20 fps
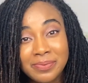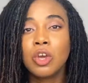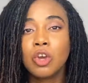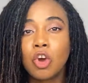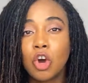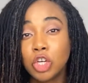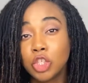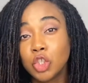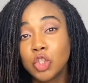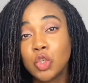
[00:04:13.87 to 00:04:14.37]

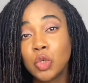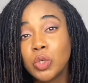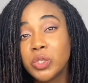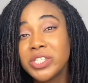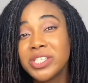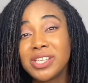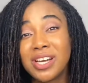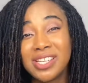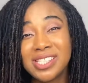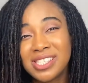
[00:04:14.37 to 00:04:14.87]
Control
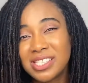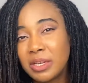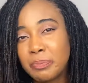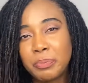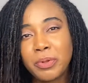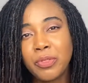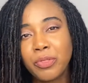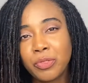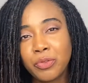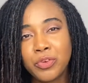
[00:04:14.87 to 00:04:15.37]
starts
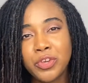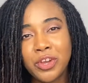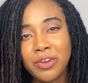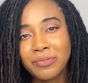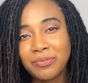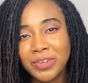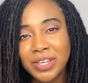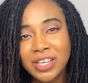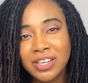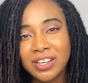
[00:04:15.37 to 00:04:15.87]
slipping through your
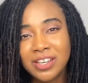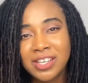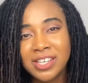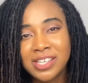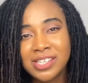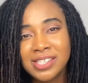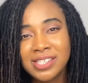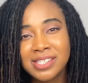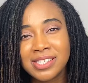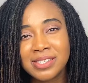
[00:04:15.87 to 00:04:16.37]

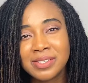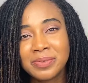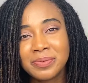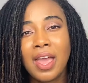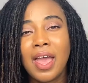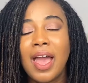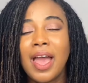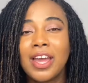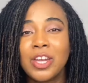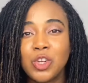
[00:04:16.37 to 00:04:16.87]
fingers,
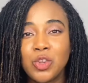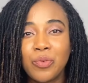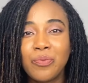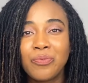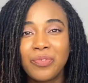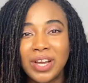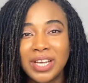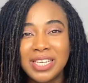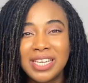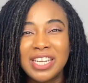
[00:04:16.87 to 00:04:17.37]
and you
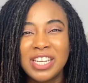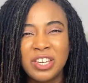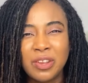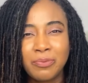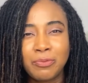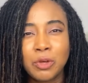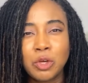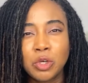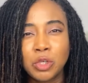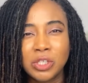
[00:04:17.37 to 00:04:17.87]
find it
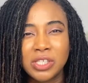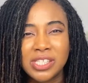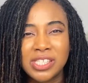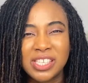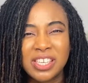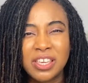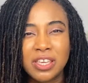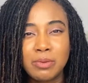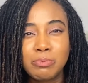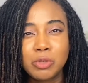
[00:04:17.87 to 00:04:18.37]
difficult to
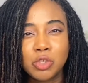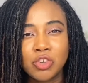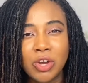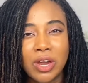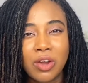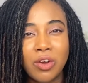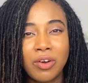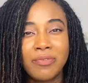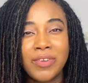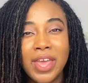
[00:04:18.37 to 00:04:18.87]
keep
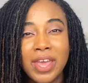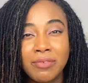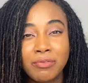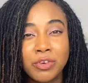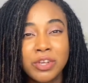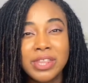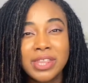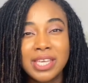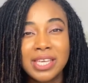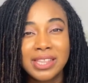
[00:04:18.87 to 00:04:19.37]
track of
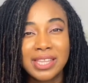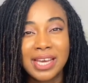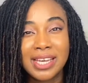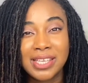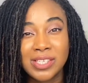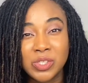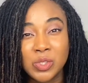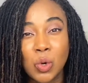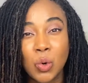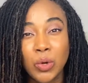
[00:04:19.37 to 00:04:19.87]
everything that
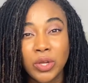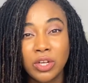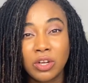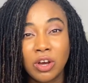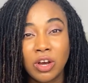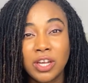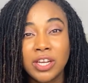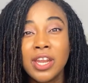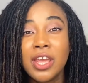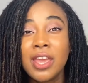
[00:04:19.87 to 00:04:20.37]
is going
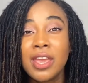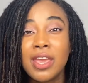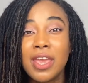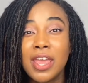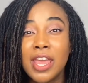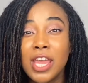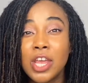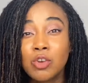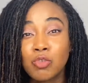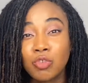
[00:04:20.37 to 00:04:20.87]
on
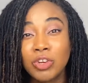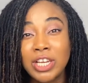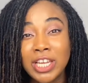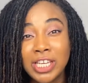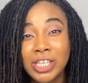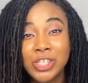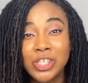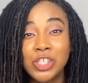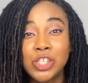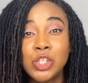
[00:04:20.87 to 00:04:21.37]
in
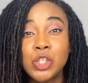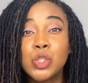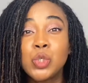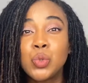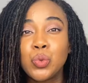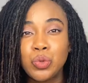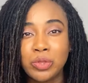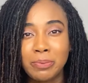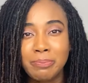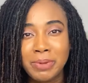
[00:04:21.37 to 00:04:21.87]
relation
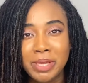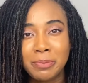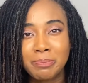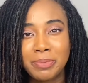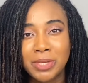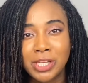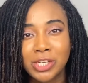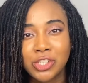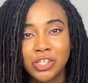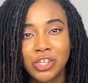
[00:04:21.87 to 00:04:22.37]
to the big
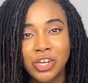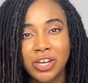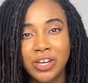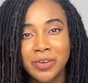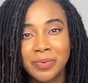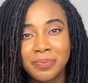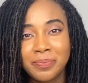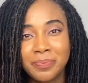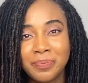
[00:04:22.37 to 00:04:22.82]
picture.